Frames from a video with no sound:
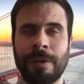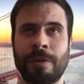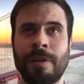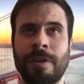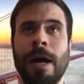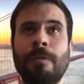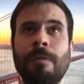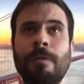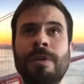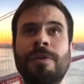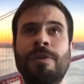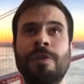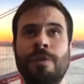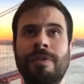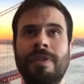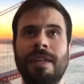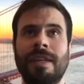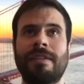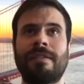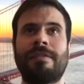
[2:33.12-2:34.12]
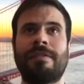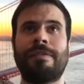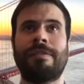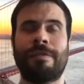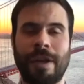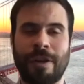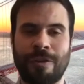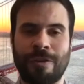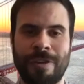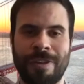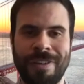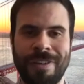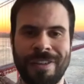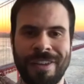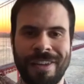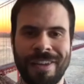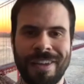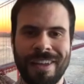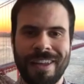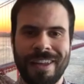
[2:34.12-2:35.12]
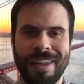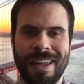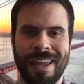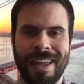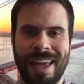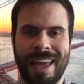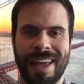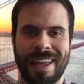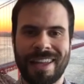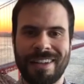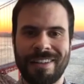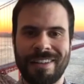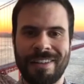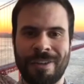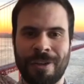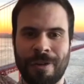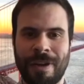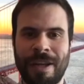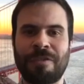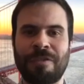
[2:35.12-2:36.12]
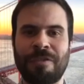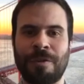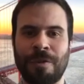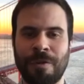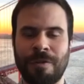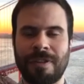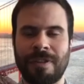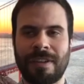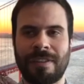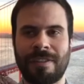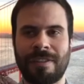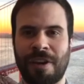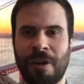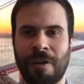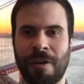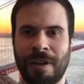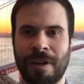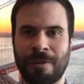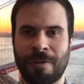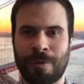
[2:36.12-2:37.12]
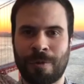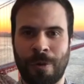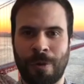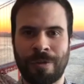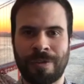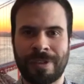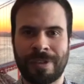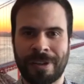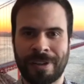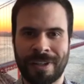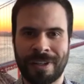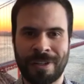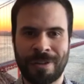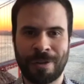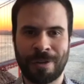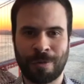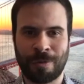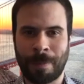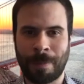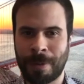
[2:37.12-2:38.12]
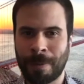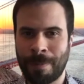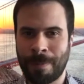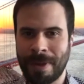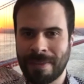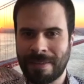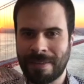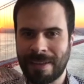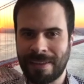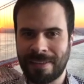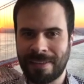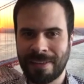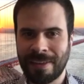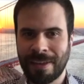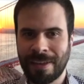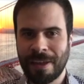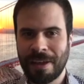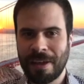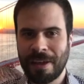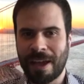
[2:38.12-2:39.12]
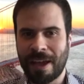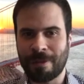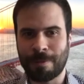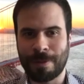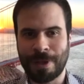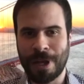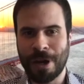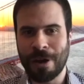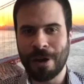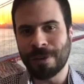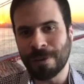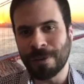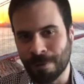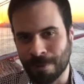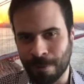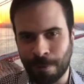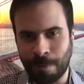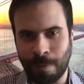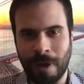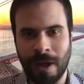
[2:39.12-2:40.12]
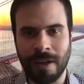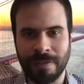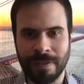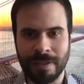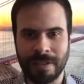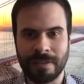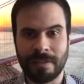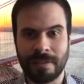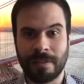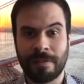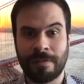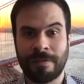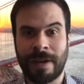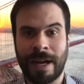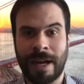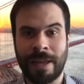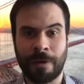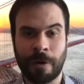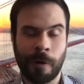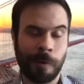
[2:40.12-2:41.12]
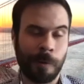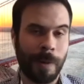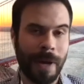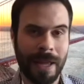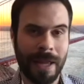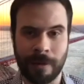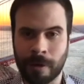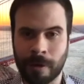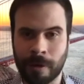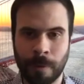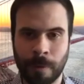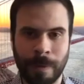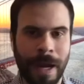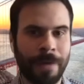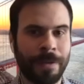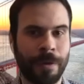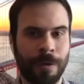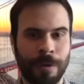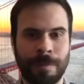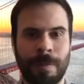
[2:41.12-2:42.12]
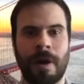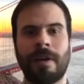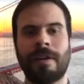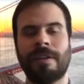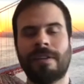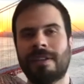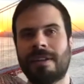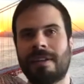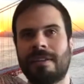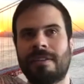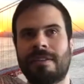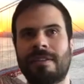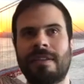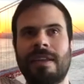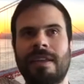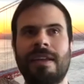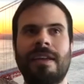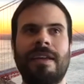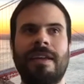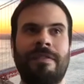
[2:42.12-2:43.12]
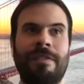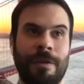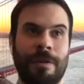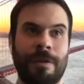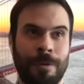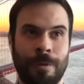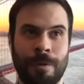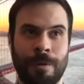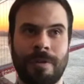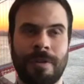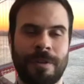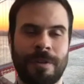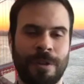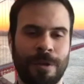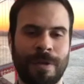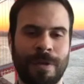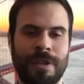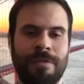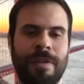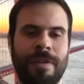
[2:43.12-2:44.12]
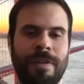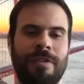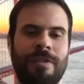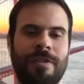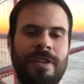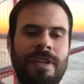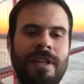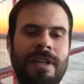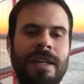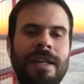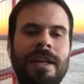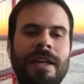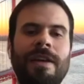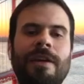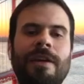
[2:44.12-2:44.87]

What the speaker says: you're not reducing friction and you're introducing security controls that are going to disrupt the business, as we know, users will often find their own way. They'll go around those policies if they're introducing too much friction.